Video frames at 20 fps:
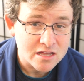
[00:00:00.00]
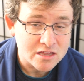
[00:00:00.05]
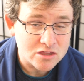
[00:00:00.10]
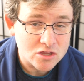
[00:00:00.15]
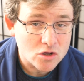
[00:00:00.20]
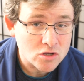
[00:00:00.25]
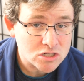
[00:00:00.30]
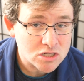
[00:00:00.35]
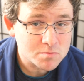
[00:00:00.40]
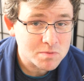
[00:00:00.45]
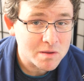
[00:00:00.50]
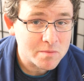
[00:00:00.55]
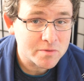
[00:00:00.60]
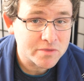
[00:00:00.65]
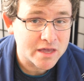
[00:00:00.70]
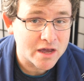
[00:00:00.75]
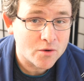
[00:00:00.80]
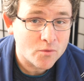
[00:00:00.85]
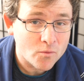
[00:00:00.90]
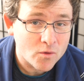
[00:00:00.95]
those are the people
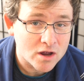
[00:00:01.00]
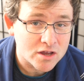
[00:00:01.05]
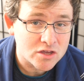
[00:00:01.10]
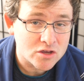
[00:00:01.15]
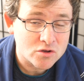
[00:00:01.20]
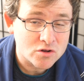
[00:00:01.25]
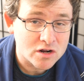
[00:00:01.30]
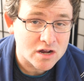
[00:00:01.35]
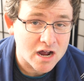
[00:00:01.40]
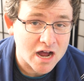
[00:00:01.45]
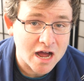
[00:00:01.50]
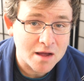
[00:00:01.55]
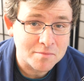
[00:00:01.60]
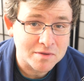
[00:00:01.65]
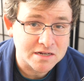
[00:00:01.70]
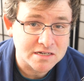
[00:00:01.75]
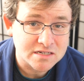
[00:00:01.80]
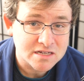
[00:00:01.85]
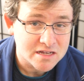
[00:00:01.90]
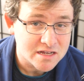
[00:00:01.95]
that want you to
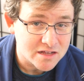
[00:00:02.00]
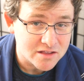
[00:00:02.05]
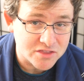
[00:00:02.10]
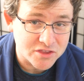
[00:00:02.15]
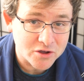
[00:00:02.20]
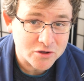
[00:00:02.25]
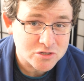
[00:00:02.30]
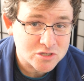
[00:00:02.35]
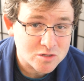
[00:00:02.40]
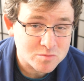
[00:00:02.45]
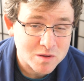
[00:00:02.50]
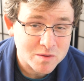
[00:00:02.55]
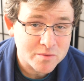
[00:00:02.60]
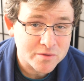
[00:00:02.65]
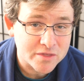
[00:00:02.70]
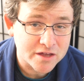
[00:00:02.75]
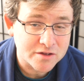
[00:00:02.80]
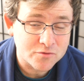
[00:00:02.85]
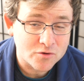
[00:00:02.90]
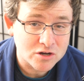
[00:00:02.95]
comment. Those are the
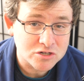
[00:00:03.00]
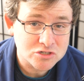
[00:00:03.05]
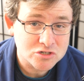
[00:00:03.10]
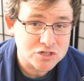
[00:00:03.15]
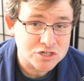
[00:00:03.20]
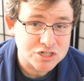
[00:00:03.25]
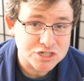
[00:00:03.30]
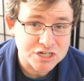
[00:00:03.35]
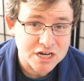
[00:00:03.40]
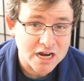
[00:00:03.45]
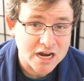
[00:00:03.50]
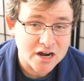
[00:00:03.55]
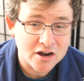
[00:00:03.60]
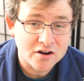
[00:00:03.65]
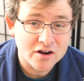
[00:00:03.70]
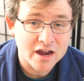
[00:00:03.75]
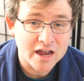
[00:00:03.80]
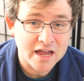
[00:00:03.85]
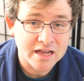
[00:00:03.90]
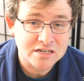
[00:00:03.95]
people that want you to
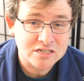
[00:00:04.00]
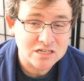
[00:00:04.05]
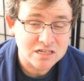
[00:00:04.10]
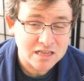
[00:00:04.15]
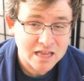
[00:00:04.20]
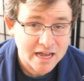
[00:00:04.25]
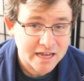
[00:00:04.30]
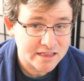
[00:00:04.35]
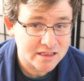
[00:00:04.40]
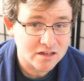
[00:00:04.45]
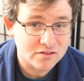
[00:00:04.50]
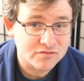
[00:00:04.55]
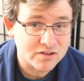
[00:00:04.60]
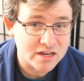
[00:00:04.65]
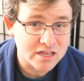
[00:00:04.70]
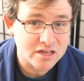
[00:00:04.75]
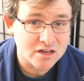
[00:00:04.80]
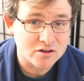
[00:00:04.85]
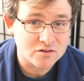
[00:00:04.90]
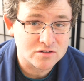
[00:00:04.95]
share and to like their
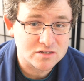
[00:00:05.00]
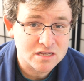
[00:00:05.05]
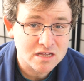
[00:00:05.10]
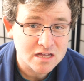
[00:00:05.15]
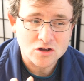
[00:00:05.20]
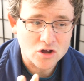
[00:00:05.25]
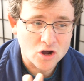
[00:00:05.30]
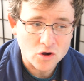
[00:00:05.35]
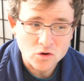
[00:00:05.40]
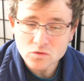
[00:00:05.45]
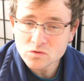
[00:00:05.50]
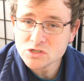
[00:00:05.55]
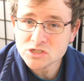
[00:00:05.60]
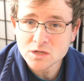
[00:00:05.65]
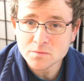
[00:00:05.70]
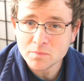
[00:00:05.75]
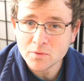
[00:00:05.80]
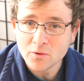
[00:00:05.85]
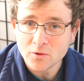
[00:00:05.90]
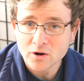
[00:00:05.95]
videos. Go
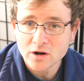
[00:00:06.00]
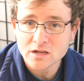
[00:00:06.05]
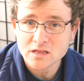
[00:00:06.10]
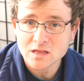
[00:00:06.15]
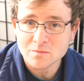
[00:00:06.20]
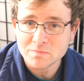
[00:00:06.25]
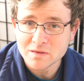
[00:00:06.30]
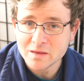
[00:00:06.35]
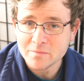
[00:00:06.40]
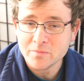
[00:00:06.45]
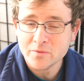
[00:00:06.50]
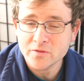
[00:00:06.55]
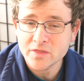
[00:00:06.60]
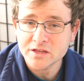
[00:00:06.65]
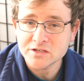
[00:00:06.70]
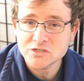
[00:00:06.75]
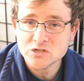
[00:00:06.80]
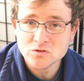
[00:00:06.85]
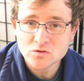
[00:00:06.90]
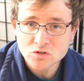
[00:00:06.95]
support the people
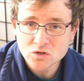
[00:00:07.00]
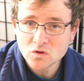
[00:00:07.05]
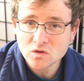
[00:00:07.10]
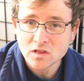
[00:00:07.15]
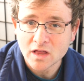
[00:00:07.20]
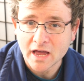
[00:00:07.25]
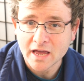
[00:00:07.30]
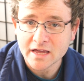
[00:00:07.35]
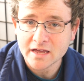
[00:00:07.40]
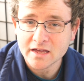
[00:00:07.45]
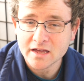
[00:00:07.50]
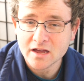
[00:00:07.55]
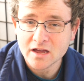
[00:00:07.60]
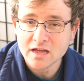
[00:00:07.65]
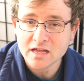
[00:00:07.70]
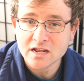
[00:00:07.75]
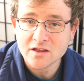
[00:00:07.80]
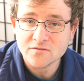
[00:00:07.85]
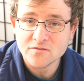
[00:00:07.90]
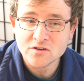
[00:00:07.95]
that you do like.
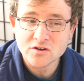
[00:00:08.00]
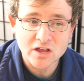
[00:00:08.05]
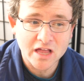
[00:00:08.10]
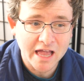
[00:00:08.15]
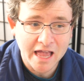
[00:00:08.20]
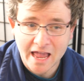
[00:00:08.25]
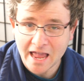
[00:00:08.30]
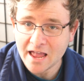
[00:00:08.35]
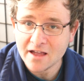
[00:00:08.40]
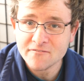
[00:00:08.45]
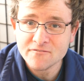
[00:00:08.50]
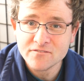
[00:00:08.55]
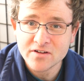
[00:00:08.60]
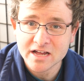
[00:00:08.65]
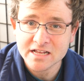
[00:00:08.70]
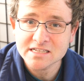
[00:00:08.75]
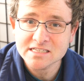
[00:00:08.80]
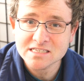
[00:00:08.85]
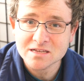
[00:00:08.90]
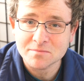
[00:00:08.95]
And if you can't
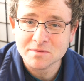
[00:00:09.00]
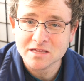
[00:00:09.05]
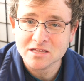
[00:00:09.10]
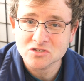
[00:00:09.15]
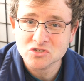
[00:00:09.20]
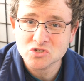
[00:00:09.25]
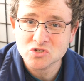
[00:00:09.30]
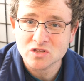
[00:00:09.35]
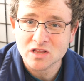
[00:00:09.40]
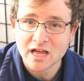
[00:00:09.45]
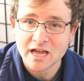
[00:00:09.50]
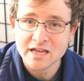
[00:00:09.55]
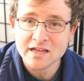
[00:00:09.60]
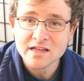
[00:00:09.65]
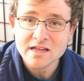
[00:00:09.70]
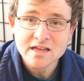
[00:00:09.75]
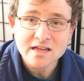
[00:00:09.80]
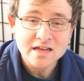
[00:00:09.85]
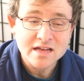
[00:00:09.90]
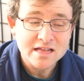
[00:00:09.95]
find somebody that you
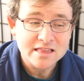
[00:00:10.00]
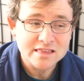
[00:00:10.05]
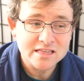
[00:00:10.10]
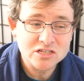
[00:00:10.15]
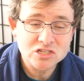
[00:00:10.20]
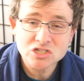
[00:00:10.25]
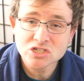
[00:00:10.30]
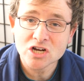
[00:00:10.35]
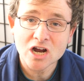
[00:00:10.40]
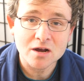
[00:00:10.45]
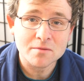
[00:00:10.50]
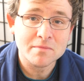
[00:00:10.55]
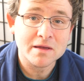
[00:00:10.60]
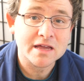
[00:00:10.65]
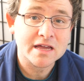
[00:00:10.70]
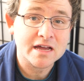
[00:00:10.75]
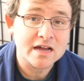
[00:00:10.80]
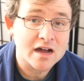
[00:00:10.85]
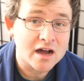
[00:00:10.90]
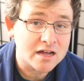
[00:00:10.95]
like, then start
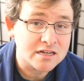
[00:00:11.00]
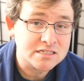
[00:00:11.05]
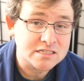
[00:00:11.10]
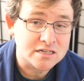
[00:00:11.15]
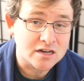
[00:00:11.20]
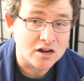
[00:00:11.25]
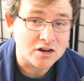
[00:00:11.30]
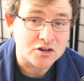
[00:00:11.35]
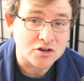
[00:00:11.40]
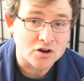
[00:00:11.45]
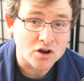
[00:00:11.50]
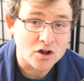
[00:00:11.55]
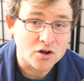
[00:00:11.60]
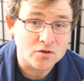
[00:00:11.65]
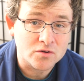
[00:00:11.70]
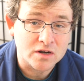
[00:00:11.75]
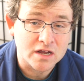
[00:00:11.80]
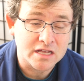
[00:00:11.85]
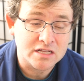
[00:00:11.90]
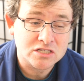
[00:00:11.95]
making content on your
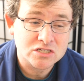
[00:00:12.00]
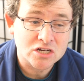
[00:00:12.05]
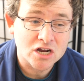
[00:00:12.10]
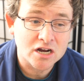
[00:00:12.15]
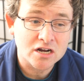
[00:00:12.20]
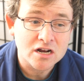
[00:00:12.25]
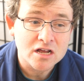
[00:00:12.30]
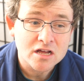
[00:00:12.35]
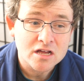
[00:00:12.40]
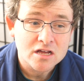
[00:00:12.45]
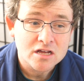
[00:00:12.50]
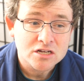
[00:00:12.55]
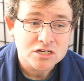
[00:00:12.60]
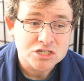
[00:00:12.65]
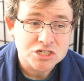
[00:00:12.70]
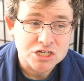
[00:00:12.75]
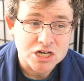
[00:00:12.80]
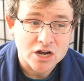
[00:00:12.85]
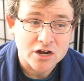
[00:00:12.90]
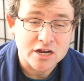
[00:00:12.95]
own and start
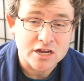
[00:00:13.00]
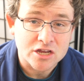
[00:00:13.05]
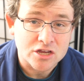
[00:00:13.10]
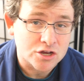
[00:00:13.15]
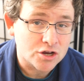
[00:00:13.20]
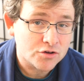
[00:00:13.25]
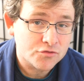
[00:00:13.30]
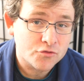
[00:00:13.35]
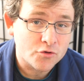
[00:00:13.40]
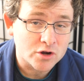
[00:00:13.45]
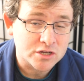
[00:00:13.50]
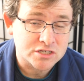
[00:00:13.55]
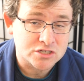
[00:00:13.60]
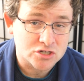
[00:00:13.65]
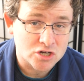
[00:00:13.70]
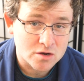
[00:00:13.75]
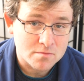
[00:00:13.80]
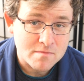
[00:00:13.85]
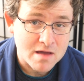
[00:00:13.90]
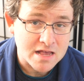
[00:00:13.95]
sharing your voice
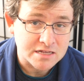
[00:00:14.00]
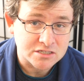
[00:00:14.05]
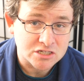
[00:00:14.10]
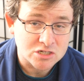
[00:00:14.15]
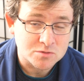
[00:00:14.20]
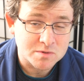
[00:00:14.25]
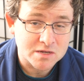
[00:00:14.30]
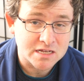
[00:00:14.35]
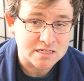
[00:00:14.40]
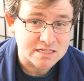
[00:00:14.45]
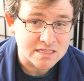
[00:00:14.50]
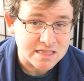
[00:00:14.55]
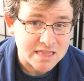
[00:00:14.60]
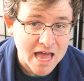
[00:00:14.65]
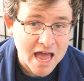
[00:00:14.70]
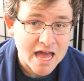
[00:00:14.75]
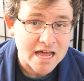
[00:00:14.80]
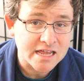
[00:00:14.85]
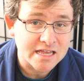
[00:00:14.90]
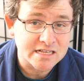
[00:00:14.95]
and your message, because
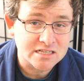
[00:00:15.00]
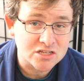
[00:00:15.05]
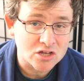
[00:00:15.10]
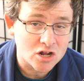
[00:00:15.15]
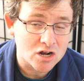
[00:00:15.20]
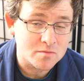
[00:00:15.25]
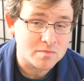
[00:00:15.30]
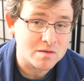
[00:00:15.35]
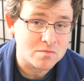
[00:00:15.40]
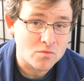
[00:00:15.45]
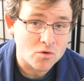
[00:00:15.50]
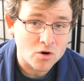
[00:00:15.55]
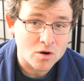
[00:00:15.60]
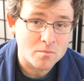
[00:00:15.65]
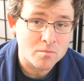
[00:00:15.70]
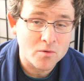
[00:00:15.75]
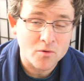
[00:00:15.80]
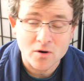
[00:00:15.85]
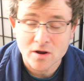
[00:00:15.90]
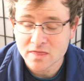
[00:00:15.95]
that is going to be more
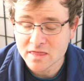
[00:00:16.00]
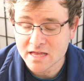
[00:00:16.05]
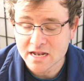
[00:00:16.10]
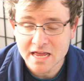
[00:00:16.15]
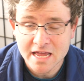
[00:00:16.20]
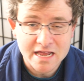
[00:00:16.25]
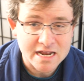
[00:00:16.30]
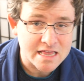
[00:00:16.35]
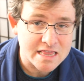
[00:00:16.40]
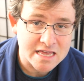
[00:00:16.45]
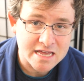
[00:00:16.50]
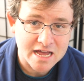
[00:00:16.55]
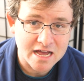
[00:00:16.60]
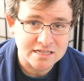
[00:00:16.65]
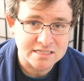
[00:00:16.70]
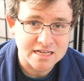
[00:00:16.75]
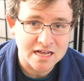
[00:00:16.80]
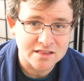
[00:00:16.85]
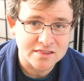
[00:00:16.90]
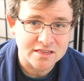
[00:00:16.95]
important than anything
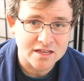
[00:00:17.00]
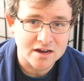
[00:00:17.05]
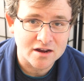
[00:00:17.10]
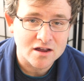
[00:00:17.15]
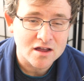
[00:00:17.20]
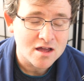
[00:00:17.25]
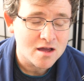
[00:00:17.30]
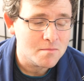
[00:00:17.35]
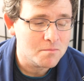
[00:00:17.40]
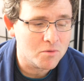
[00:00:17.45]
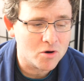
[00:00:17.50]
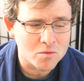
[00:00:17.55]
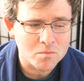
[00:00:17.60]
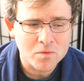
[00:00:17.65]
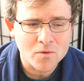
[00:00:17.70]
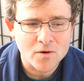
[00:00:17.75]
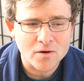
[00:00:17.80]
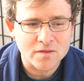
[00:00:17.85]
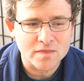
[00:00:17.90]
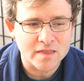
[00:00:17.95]
else out there. More
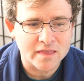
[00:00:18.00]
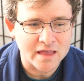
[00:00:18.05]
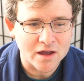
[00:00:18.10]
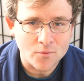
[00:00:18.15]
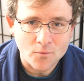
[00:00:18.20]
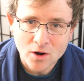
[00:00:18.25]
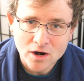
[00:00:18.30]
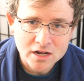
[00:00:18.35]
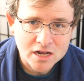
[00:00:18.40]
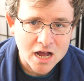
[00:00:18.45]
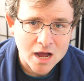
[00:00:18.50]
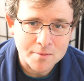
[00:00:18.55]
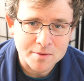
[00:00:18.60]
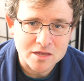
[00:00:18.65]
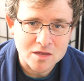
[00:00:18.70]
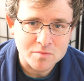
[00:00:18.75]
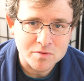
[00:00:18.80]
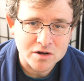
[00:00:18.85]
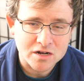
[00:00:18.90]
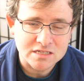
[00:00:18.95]
important than that one
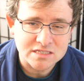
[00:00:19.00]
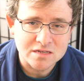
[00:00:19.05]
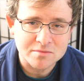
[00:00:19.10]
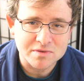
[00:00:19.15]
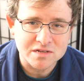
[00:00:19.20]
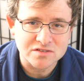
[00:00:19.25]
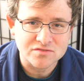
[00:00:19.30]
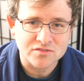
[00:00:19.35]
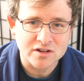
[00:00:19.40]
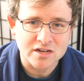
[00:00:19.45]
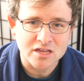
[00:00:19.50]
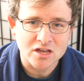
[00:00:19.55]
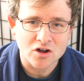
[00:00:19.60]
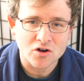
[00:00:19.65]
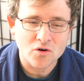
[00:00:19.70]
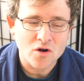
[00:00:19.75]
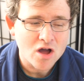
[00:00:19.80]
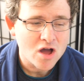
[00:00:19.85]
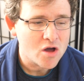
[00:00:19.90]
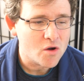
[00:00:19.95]
comment you put on somebody's
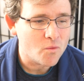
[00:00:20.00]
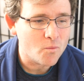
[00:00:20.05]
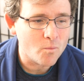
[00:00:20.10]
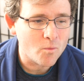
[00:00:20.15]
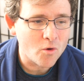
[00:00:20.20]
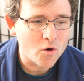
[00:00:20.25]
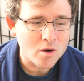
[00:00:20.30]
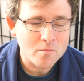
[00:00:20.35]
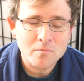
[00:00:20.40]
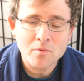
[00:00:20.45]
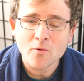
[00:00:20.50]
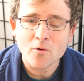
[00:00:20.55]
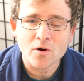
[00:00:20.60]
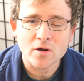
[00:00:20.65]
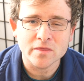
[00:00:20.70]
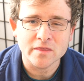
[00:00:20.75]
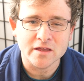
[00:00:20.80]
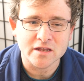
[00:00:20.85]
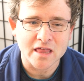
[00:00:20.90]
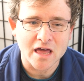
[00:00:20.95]
video. More
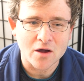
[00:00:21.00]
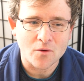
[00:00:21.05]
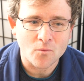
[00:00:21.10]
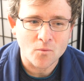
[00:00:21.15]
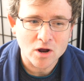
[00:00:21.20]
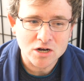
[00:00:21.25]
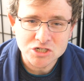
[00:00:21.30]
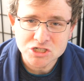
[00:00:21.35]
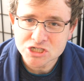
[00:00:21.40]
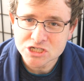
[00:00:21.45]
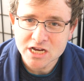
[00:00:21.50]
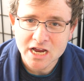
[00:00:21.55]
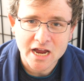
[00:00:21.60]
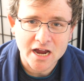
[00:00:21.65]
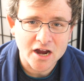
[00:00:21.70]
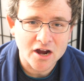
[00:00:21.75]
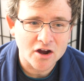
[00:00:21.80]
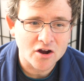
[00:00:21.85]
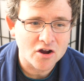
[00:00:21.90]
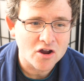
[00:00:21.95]
important than that one
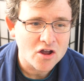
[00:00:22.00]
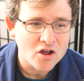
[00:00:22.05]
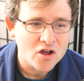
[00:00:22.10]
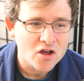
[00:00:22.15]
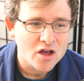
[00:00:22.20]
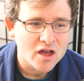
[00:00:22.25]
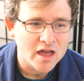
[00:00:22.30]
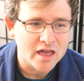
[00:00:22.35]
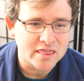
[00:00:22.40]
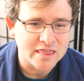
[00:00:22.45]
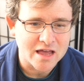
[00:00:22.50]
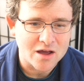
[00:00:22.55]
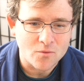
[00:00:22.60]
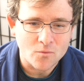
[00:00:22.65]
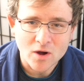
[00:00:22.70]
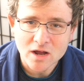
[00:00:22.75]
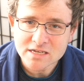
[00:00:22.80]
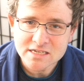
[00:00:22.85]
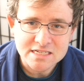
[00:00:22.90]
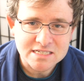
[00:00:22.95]
share and that
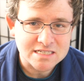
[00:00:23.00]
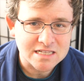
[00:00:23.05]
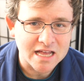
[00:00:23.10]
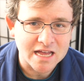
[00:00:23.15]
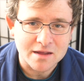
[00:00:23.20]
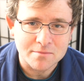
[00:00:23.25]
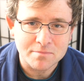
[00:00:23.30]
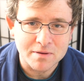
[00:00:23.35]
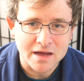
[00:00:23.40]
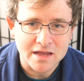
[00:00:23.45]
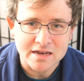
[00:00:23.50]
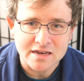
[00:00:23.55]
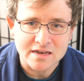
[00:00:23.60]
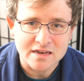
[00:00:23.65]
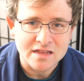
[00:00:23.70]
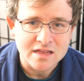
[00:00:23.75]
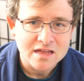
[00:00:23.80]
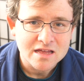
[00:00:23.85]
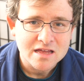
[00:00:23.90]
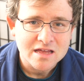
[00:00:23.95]
one dislike
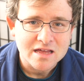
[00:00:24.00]
button.